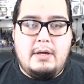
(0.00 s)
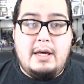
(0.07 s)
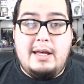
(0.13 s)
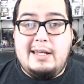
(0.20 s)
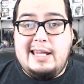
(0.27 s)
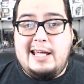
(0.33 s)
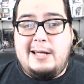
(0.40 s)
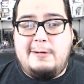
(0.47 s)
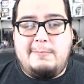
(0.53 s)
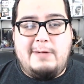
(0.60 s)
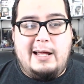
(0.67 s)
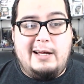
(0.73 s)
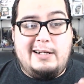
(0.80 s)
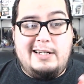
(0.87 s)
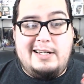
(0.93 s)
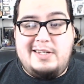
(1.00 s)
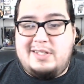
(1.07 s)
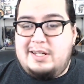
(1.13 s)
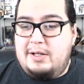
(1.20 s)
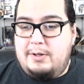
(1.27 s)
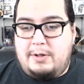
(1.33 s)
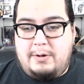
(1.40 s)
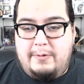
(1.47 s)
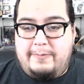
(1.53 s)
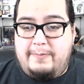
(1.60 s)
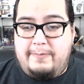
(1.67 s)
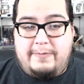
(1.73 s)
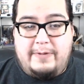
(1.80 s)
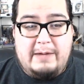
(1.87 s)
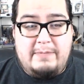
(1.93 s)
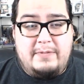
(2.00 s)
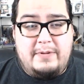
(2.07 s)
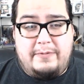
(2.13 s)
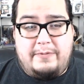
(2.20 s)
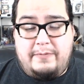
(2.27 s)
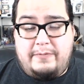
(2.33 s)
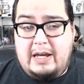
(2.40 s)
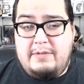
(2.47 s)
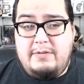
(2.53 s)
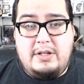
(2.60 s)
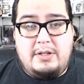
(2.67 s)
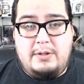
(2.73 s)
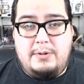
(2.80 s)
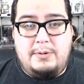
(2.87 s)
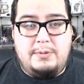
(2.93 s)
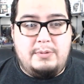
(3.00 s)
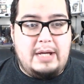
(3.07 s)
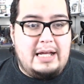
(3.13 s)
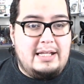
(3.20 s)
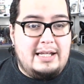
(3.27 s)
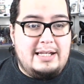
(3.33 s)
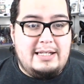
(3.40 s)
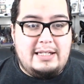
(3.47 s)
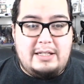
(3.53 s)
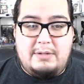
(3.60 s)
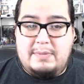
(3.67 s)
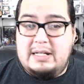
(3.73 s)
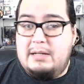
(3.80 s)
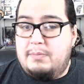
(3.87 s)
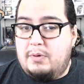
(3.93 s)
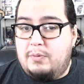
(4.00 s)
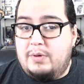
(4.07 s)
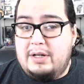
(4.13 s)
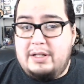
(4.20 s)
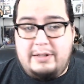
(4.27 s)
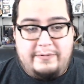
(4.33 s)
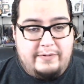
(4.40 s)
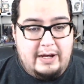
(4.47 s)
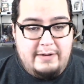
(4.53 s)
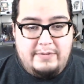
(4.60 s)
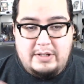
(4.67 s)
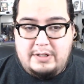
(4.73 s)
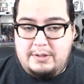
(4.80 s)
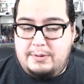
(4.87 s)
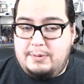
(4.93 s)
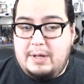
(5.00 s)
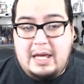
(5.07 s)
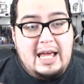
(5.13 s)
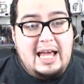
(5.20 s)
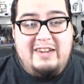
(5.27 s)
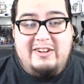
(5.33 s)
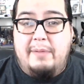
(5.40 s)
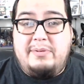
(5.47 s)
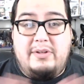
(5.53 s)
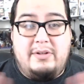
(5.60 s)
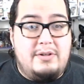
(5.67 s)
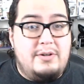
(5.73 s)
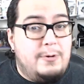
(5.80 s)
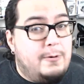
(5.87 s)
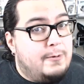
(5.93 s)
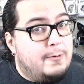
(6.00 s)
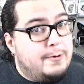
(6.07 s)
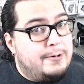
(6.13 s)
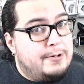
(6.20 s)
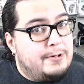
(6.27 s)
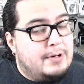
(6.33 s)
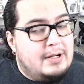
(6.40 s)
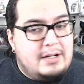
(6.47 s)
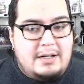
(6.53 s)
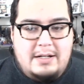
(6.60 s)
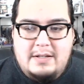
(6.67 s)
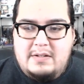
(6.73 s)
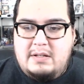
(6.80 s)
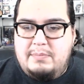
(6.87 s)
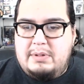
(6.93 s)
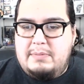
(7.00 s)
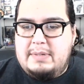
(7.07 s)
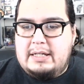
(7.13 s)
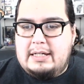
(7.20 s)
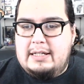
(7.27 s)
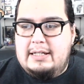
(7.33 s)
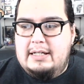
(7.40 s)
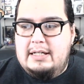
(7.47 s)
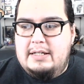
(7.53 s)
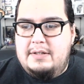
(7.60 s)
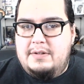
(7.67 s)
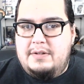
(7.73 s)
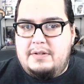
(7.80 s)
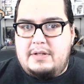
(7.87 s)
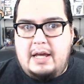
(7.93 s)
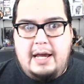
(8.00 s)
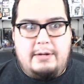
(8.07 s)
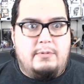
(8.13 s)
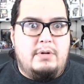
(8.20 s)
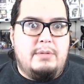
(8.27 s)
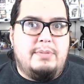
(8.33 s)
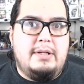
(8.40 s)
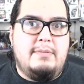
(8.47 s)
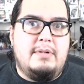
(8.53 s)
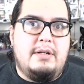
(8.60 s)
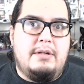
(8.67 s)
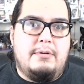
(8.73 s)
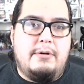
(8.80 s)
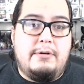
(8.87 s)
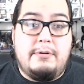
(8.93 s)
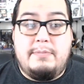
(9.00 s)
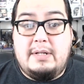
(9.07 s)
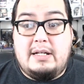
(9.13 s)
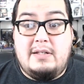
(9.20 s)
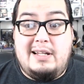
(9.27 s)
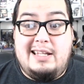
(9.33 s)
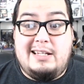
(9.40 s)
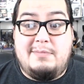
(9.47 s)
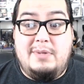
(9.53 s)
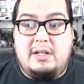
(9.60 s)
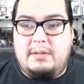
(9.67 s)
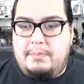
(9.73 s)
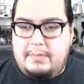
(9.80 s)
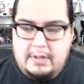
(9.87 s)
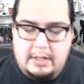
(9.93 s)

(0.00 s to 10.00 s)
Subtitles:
Now, I'm just gonna go from five to two, and then tell you my number one. The five to two have absolutely no order, simply because I don't want to put them in an order because I like them all.